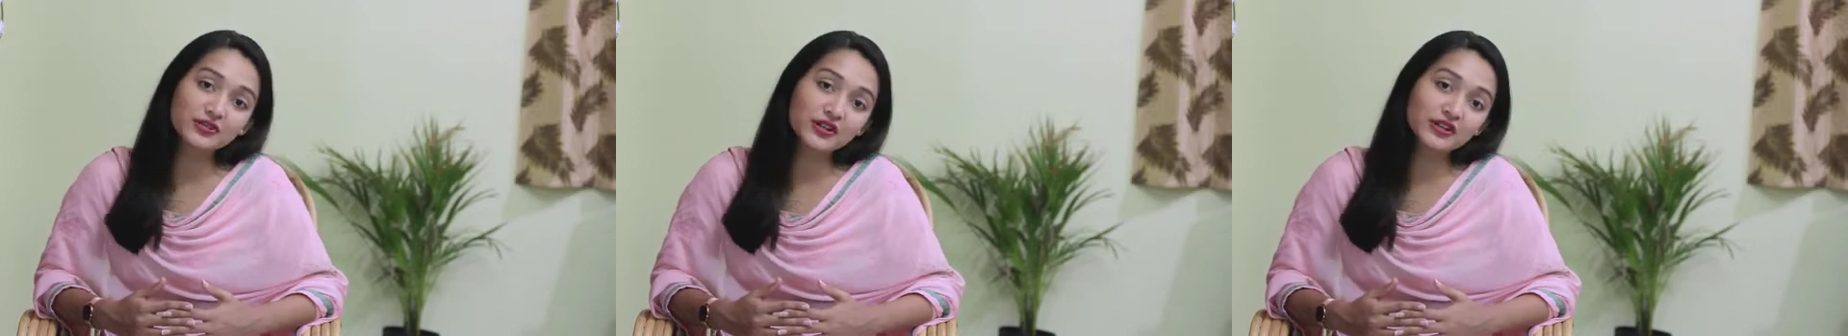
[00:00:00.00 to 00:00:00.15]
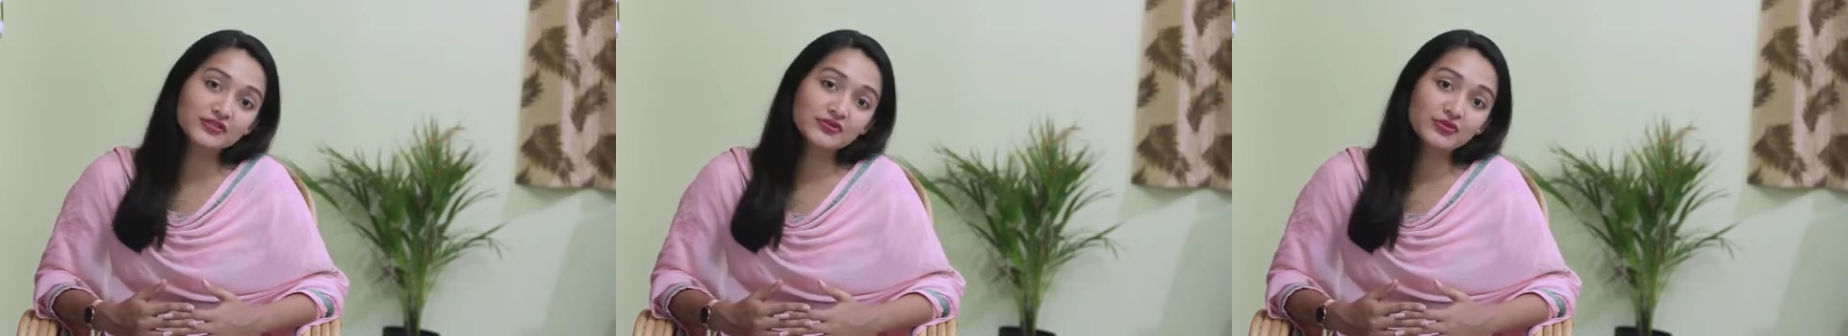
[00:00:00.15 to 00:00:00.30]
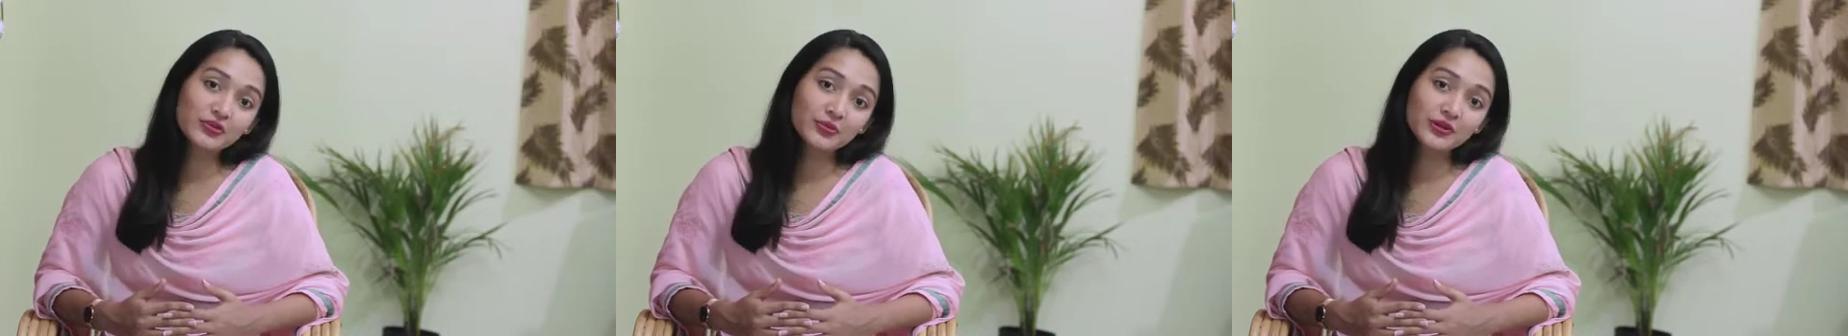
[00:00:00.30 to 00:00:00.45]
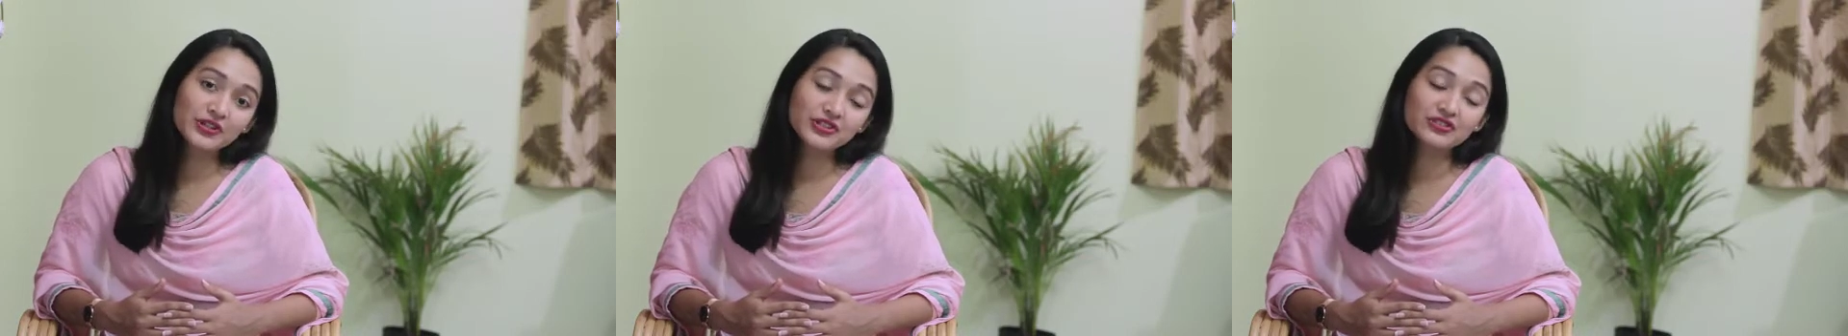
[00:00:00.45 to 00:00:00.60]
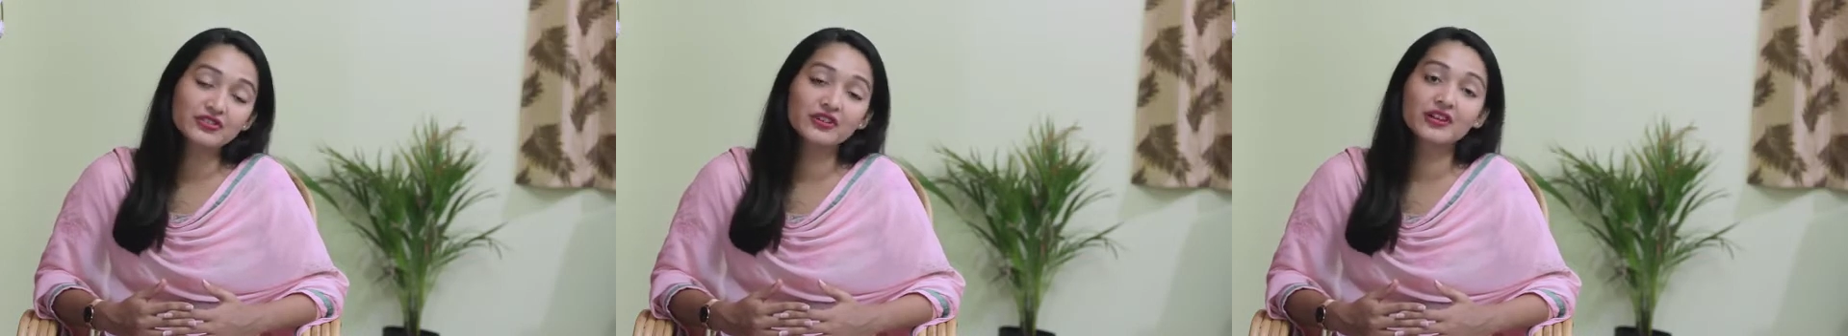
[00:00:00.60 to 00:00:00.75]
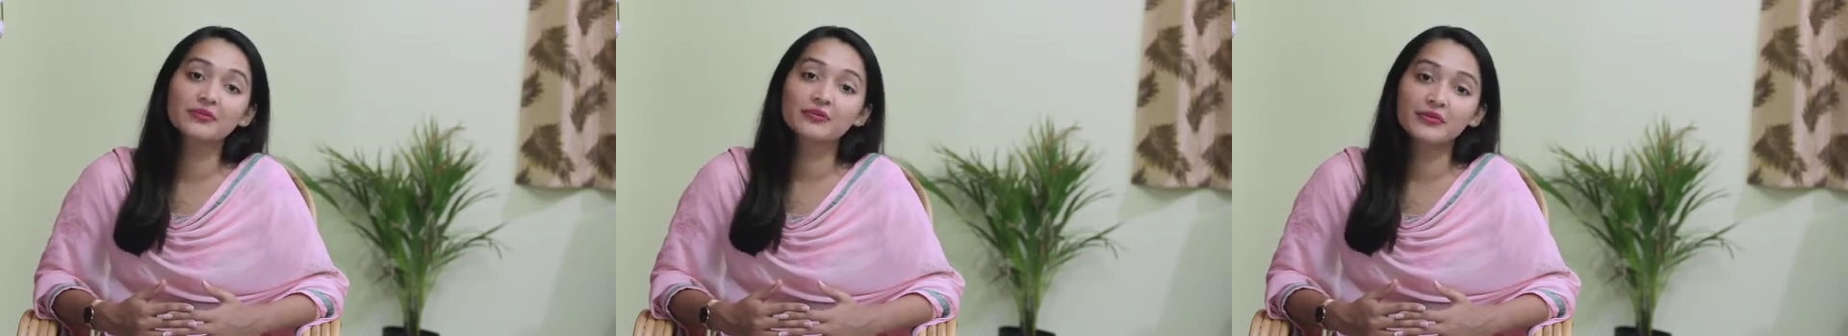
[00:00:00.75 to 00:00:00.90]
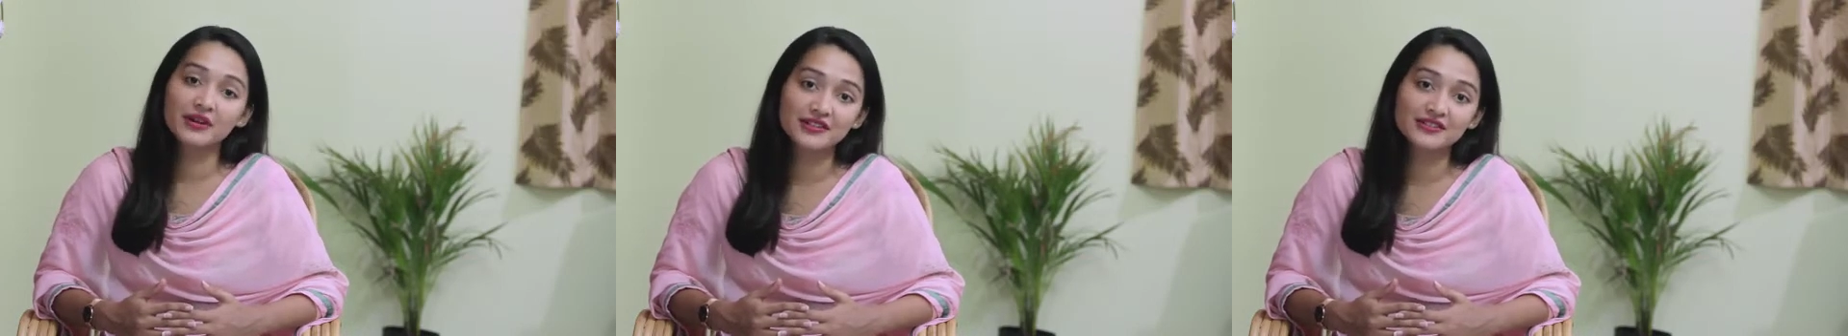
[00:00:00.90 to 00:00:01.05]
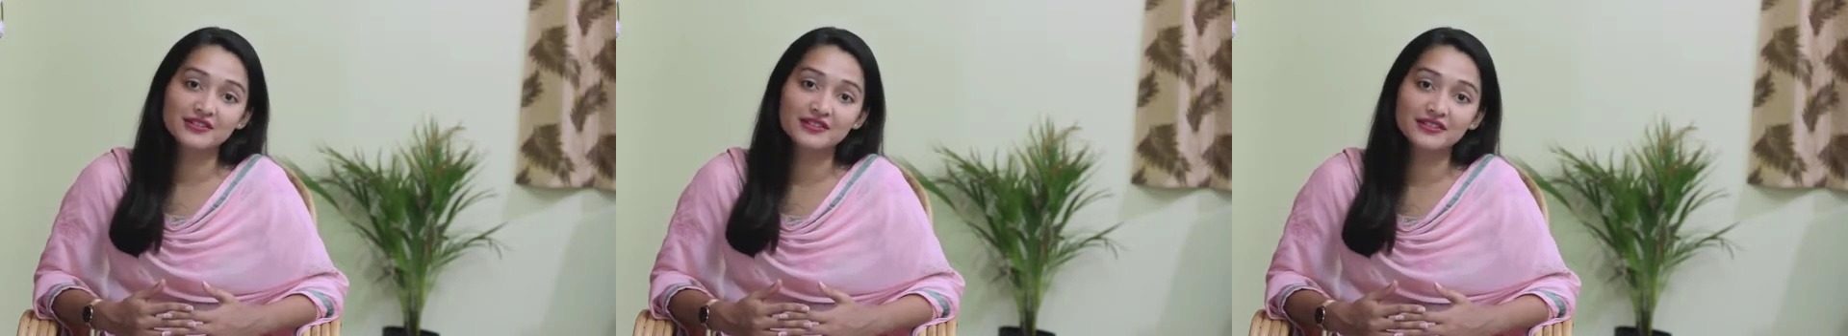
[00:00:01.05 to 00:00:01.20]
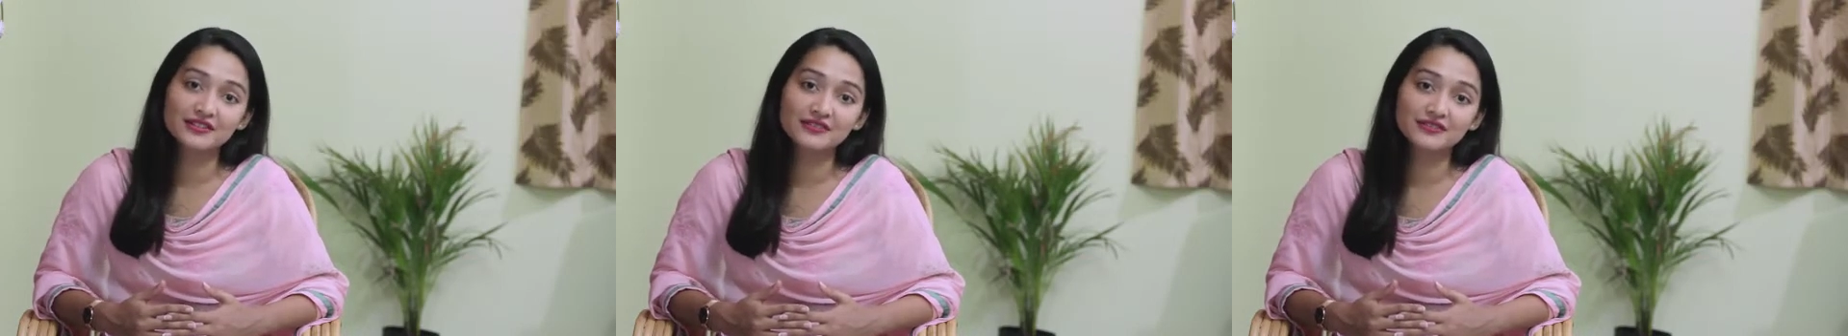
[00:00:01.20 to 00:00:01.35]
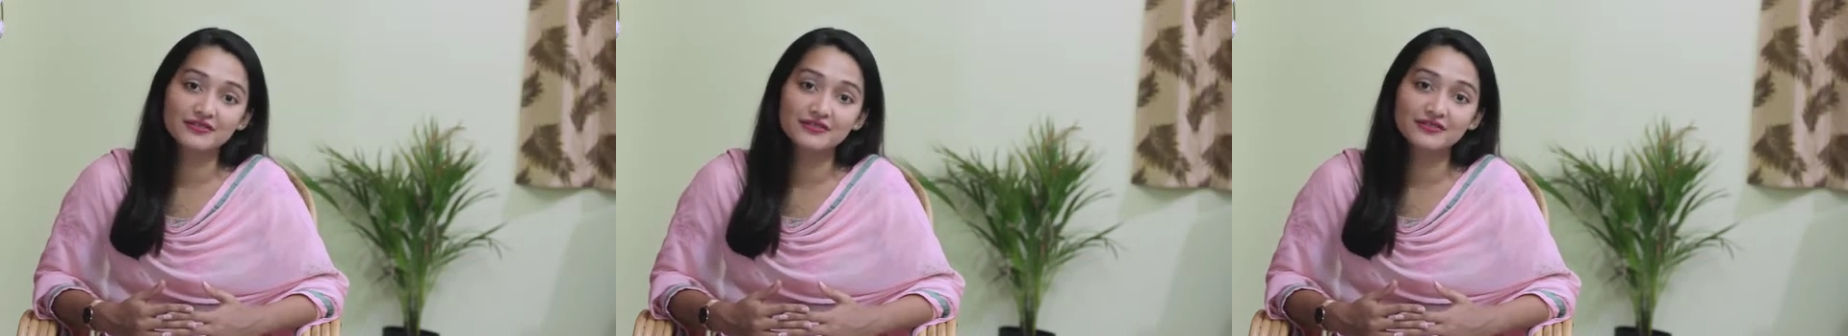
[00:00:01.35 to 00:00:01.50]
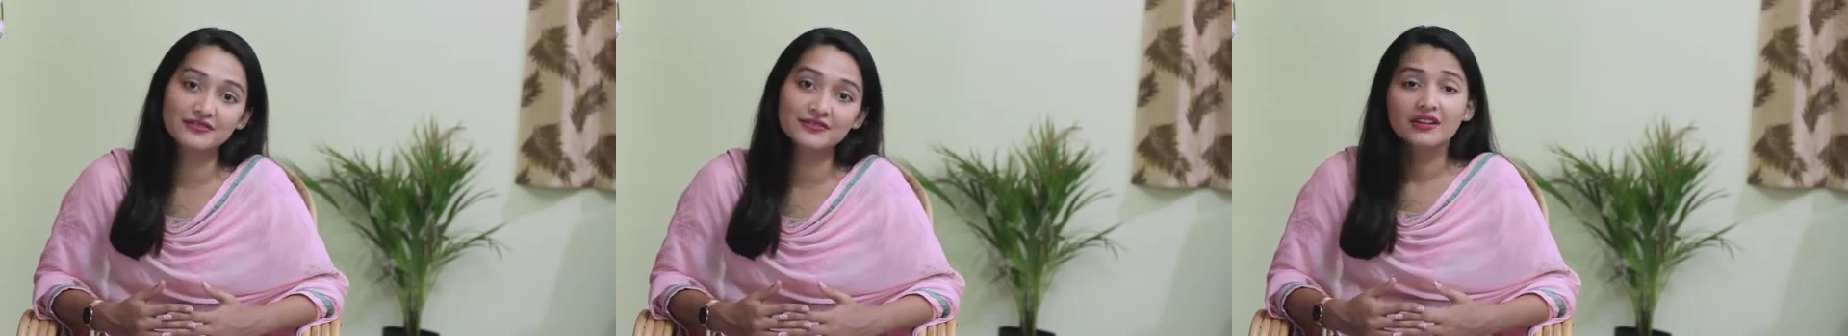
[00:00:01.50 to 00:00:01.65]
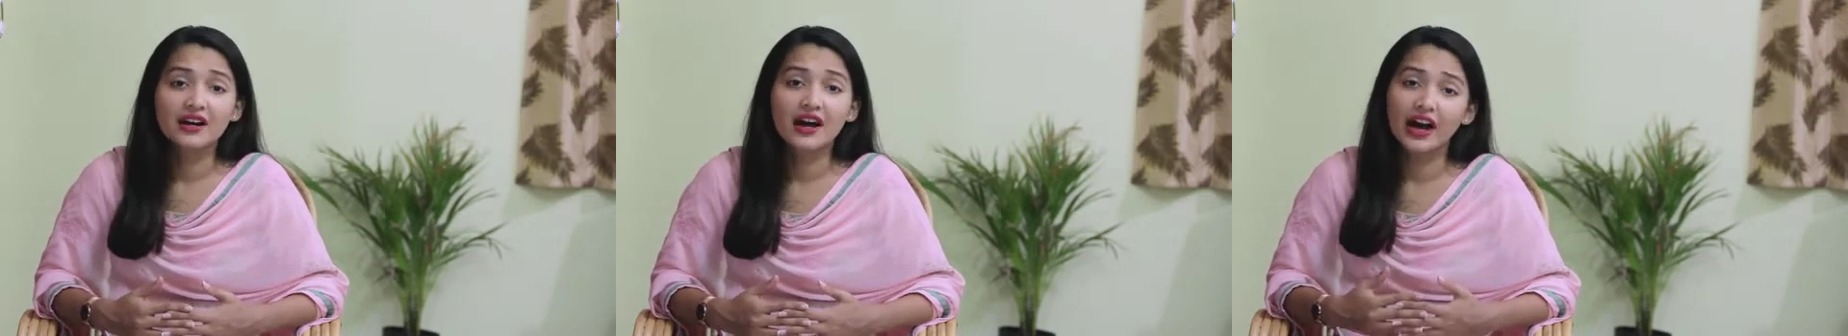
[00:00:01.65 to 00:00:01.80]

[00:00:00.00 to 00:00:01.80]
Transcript: transformation in myself.